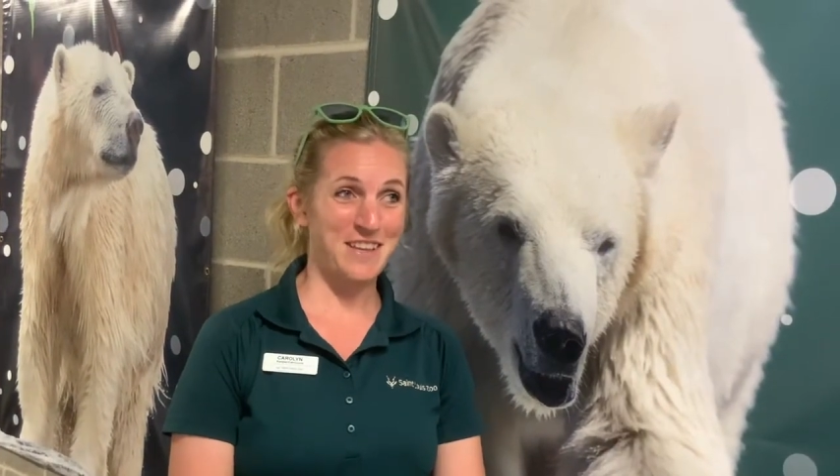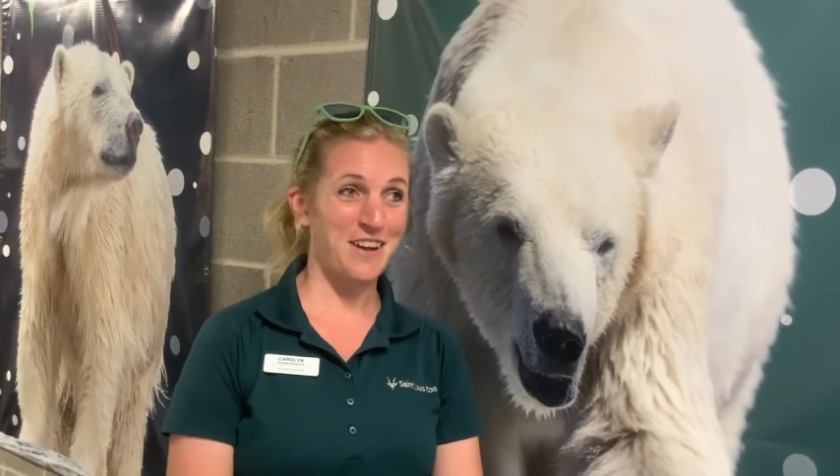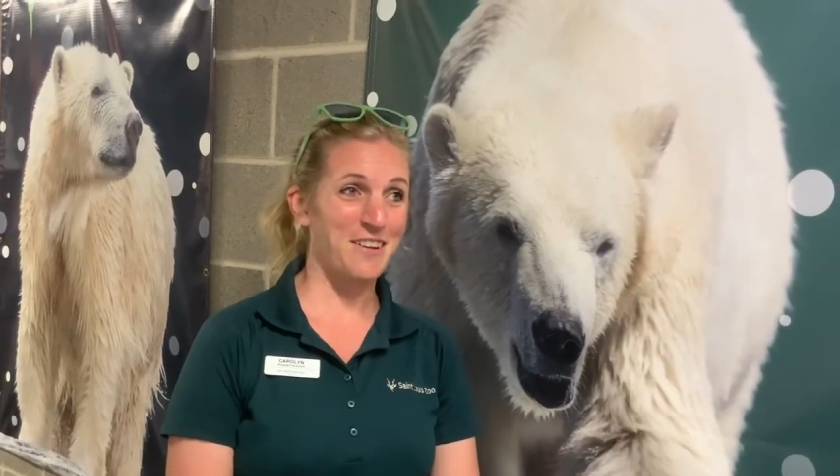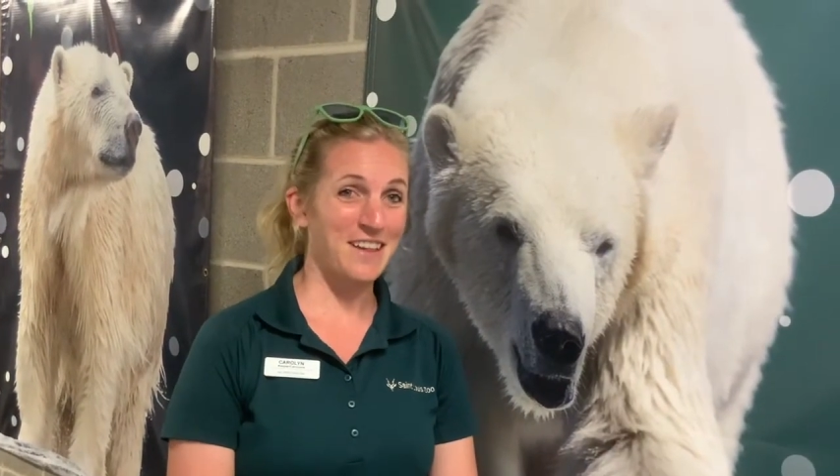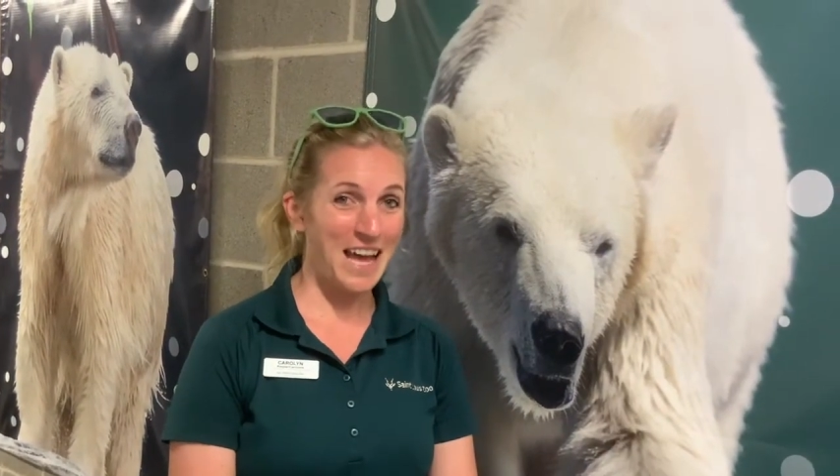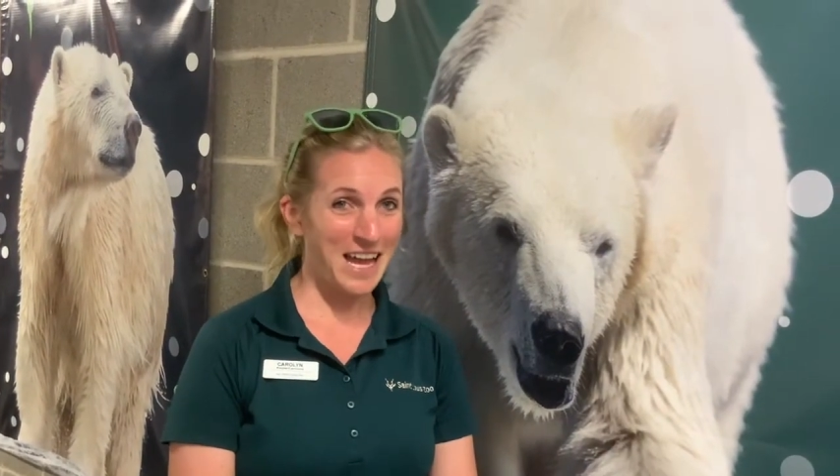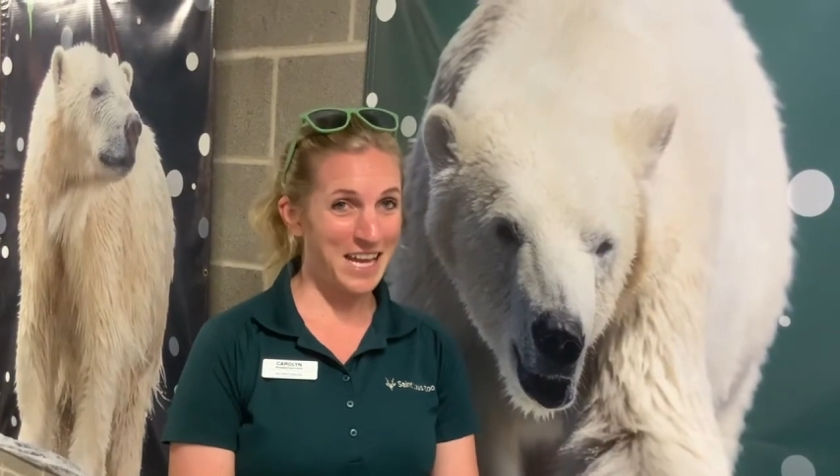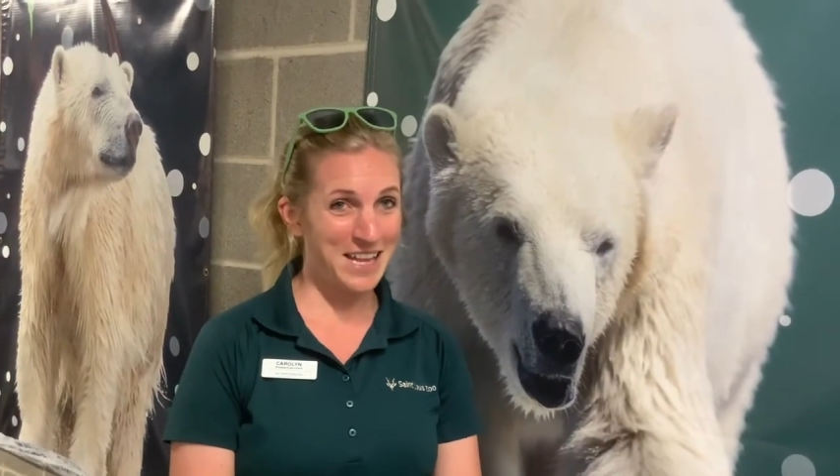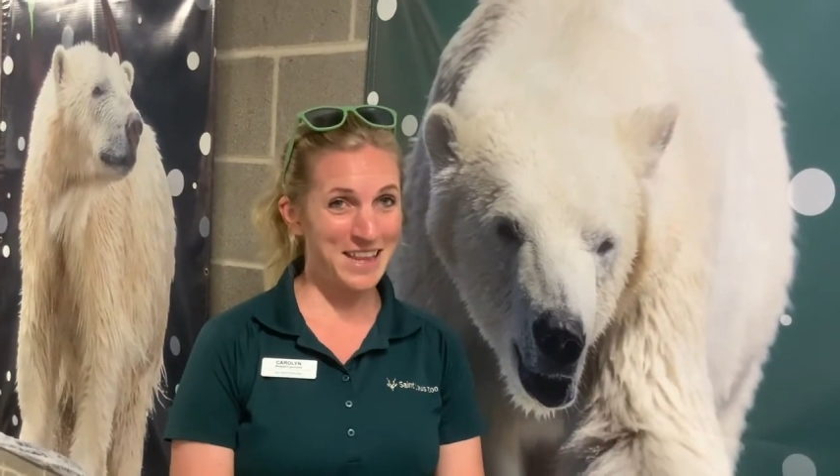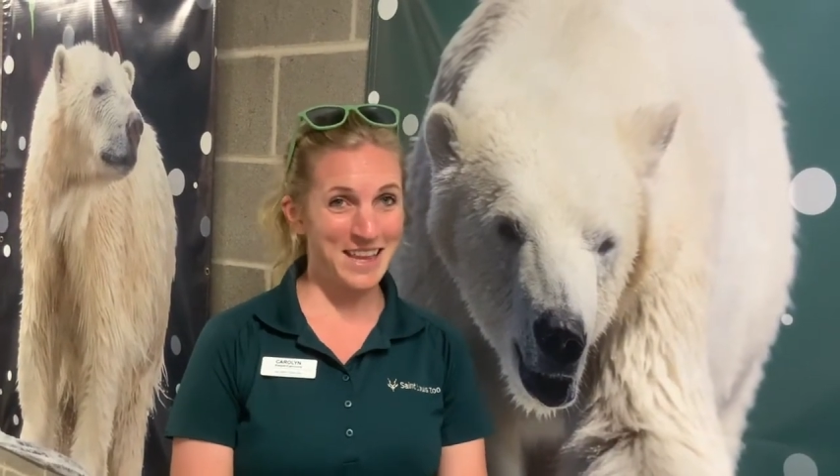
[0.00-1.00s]
are
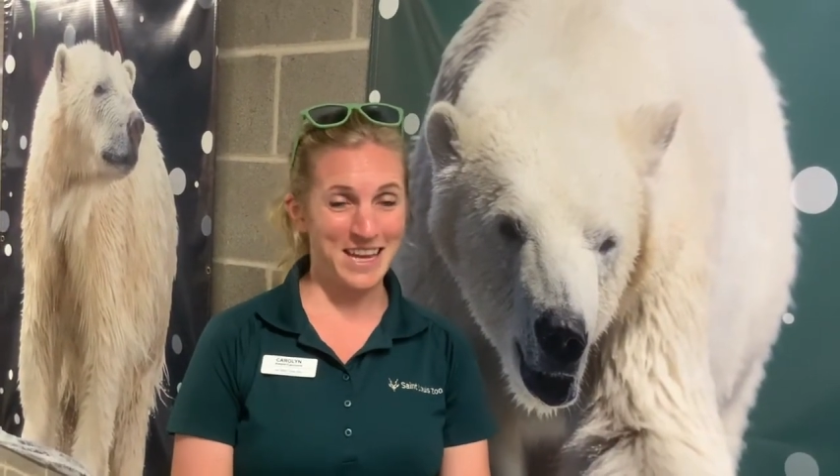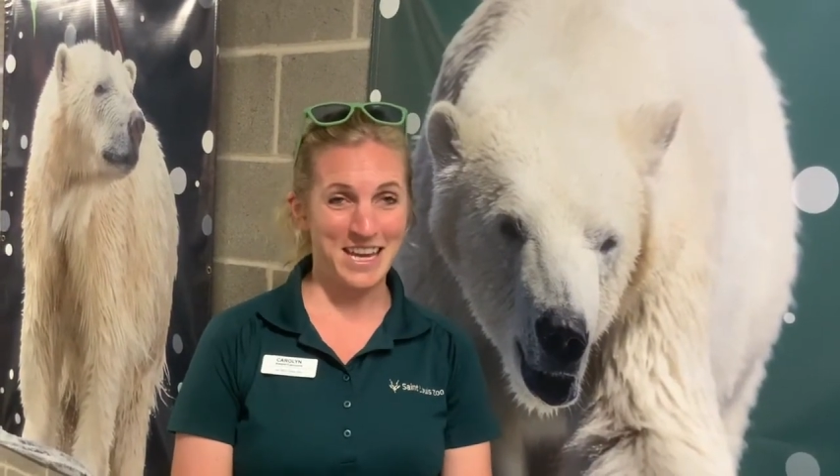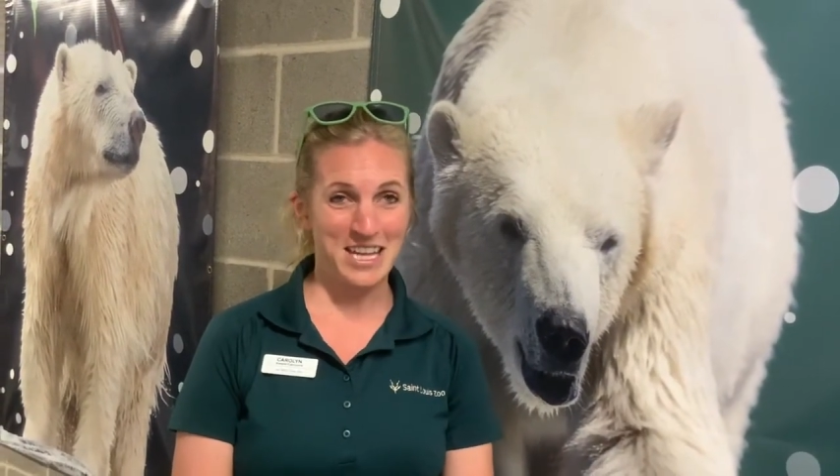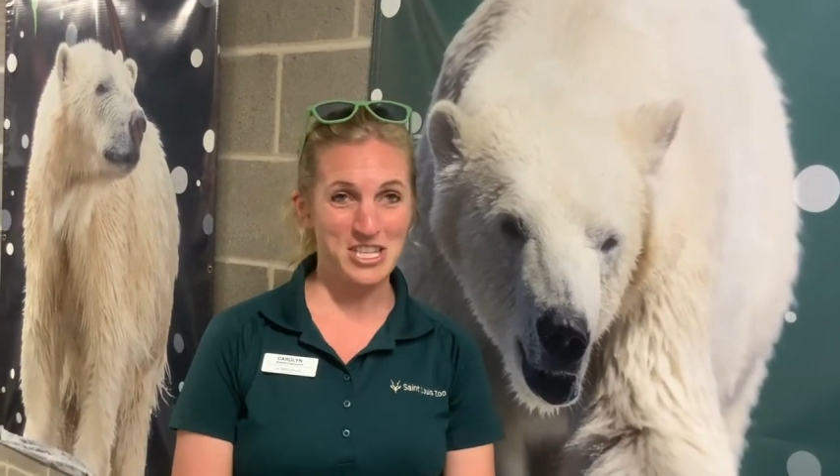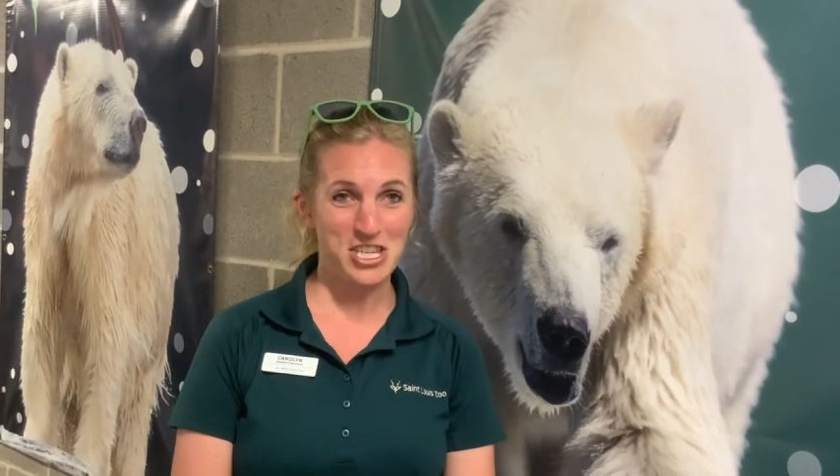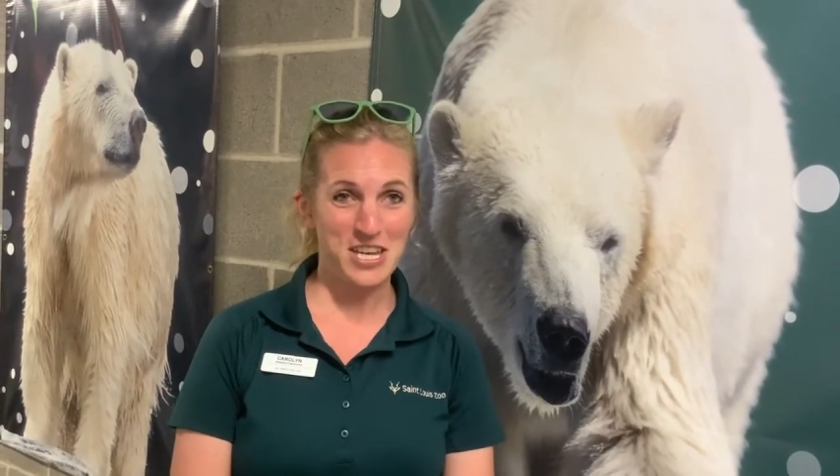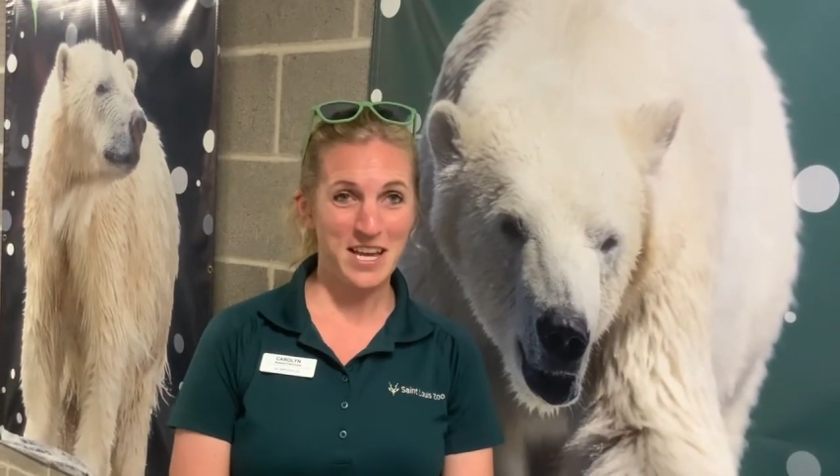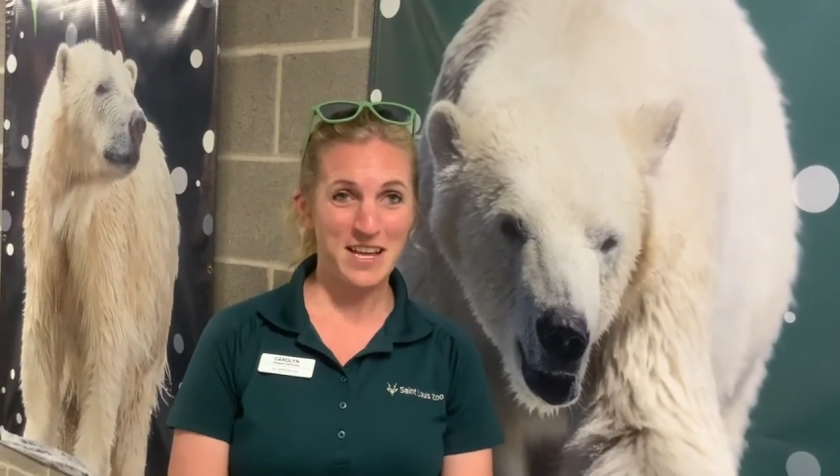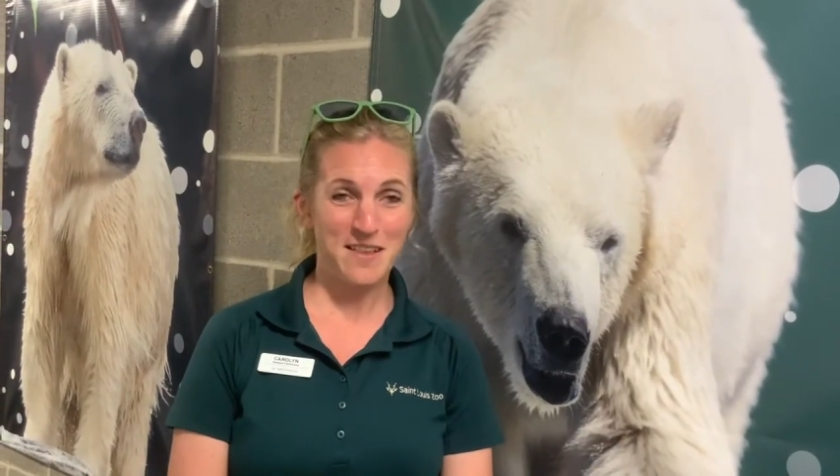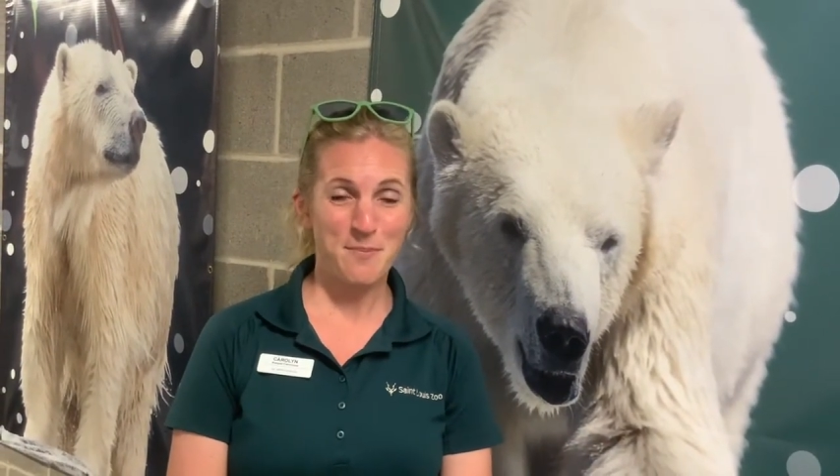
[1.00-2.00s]
lions and
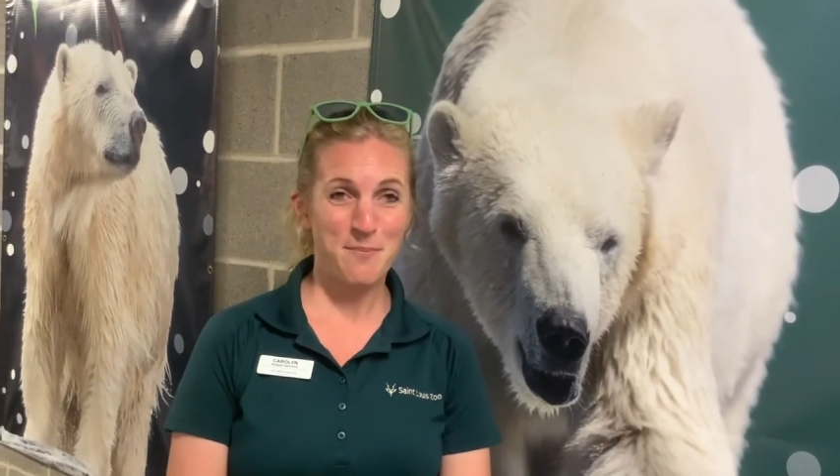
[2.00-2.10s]
cheetahs,